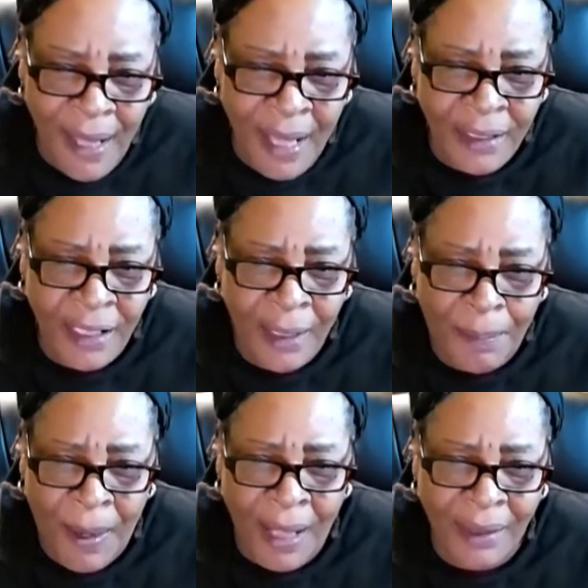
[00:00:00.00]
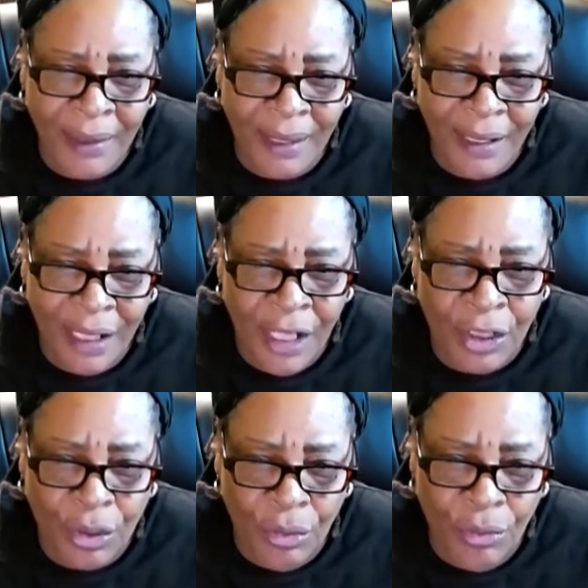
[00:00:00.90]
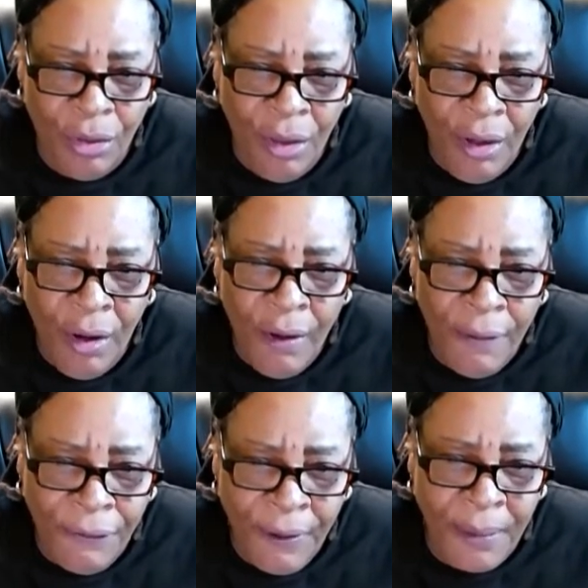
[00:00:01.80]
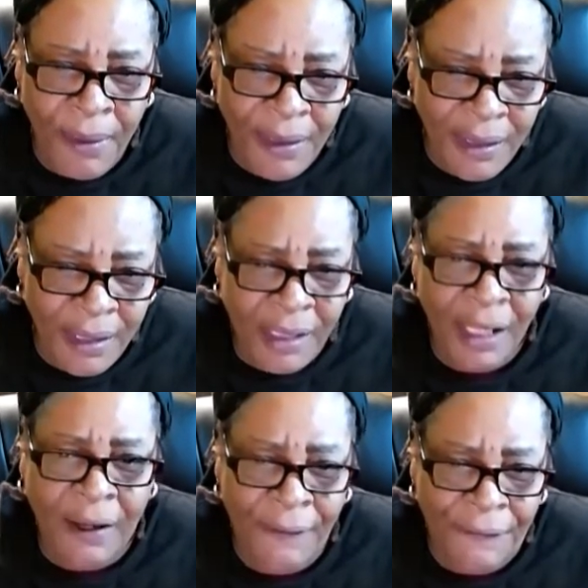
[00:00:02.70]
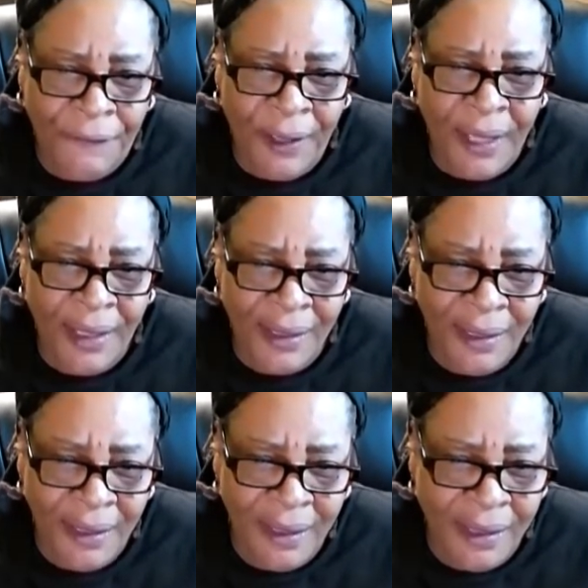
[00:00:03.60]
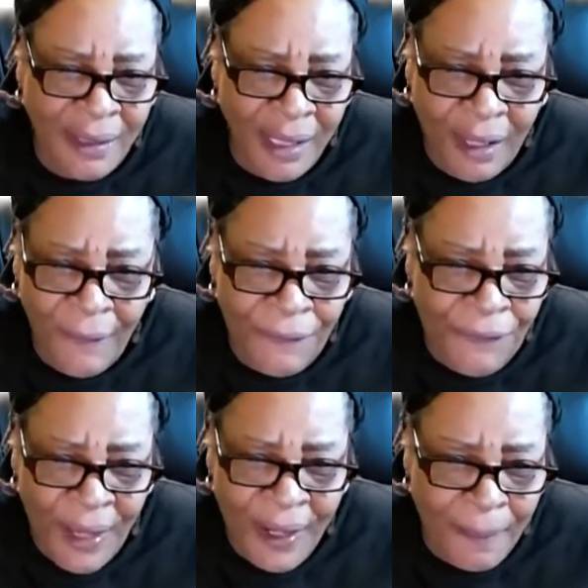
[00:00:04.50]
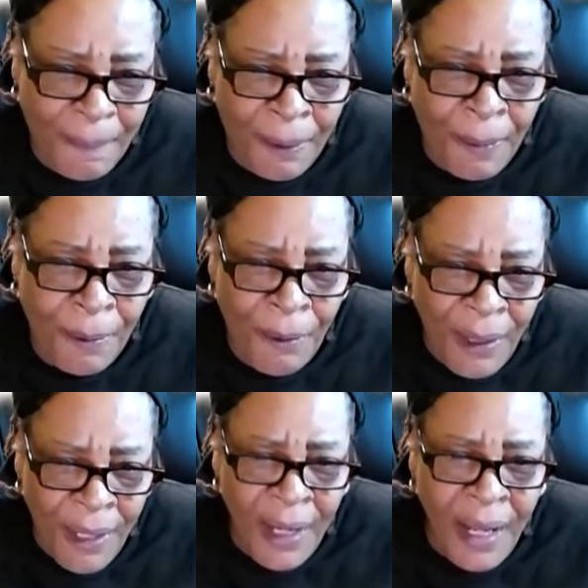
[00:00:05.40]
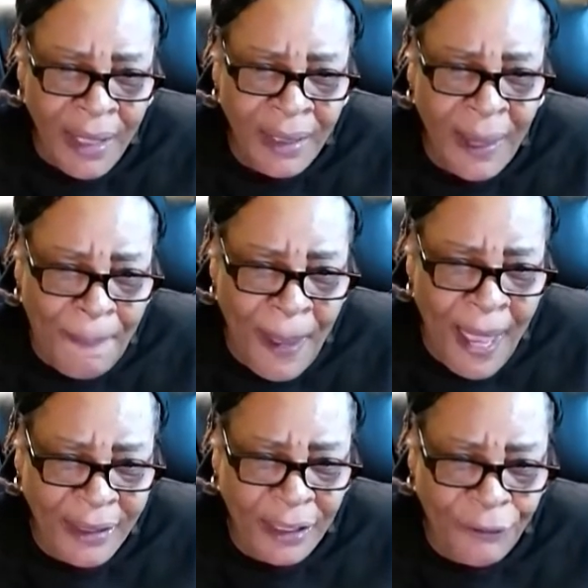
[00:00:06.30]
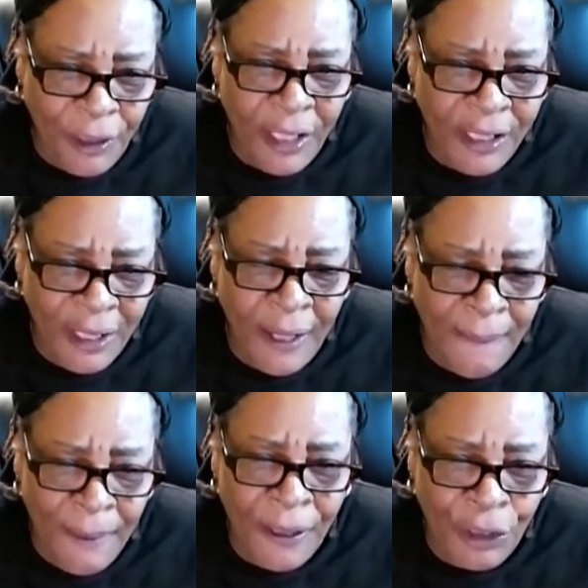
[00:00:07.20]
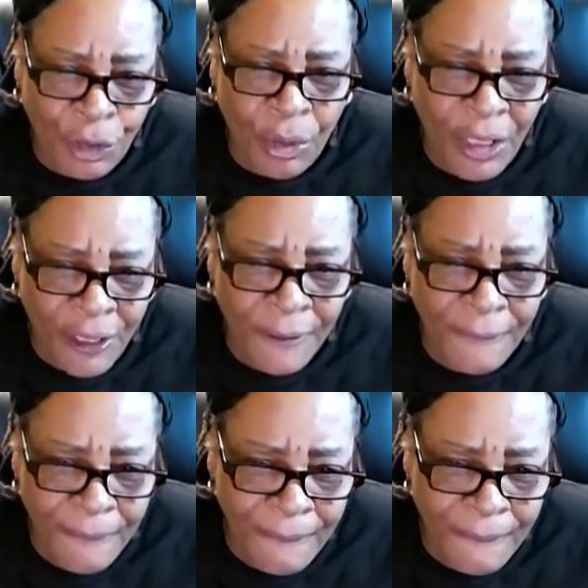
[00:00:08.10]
and to the policies issued from a sycophant, sycophantic bubble that passes for his administration.